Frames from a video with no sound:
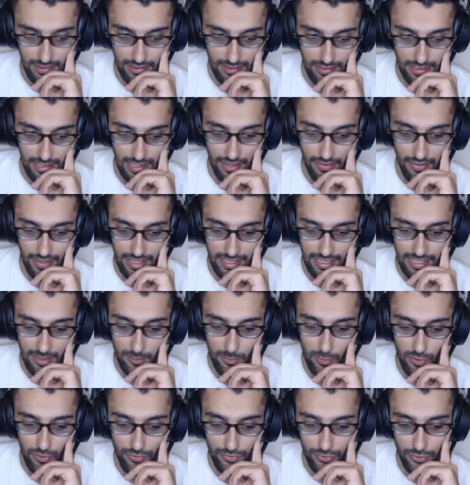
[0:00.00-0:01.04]
And then he
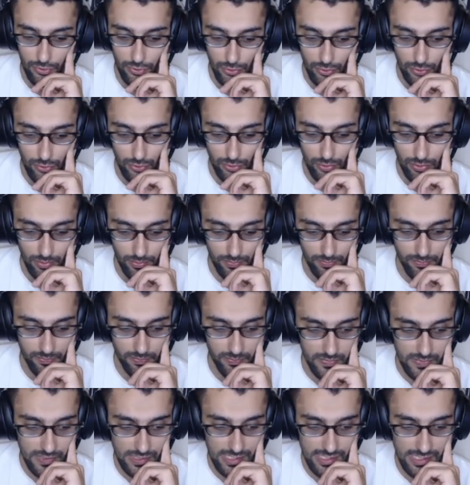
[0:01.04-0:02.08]
moved to
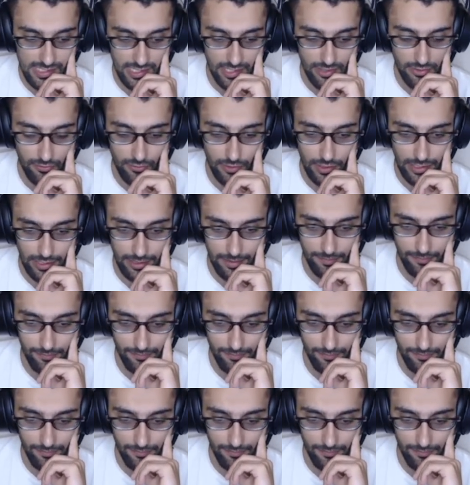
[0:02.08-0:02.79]
c3.